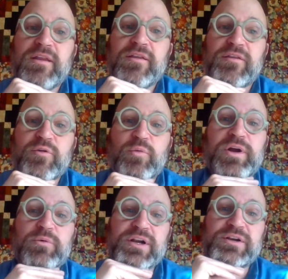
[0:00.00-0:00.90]
way
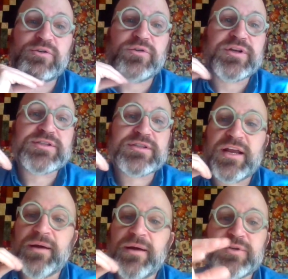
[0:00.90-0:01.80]
we're going to do this, and
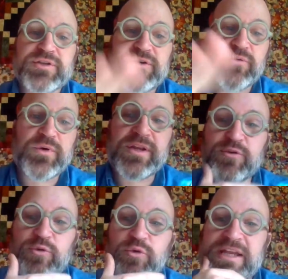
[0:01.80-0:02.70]
I'm just going to read
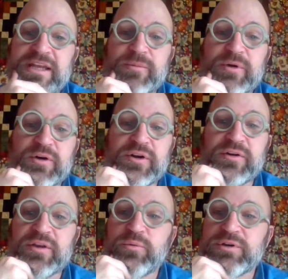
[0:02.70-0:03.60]
through the email here and
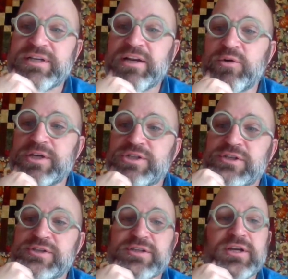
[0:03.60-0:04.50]
then we'll take
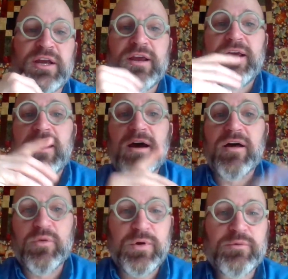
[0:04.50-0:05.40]
questions.
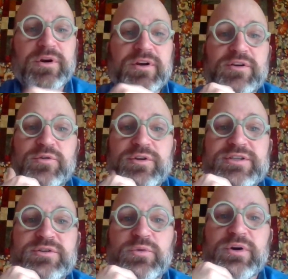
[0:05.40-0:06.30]
The way we're going to do
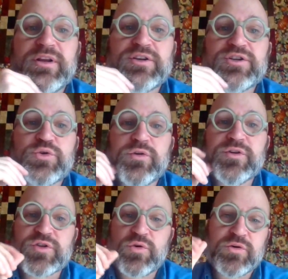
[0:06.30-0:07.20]
this, we're going to ensure the
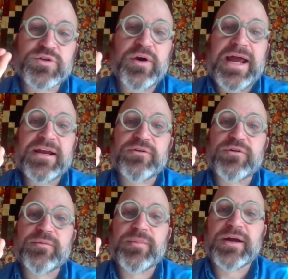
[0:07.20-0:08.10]
scores are
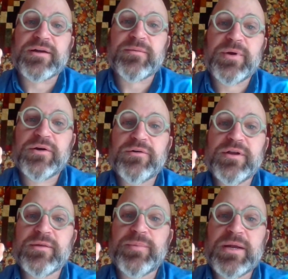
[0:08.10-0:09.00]
accurate by comparing
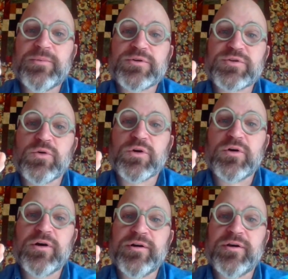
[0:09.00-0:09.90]
the paper
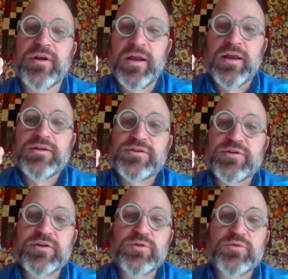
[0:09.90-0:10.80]
scorecard to
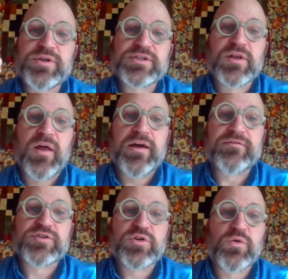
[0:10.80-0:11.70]
the UDisc Live
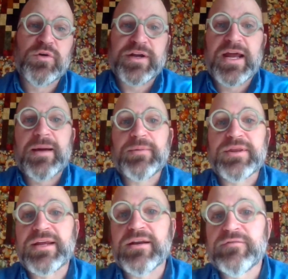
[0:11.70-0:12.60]
scoring app at
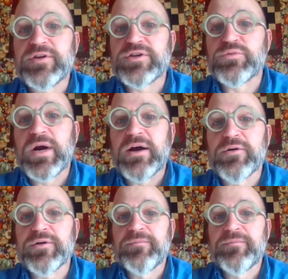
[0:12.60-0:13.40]
the end of each round.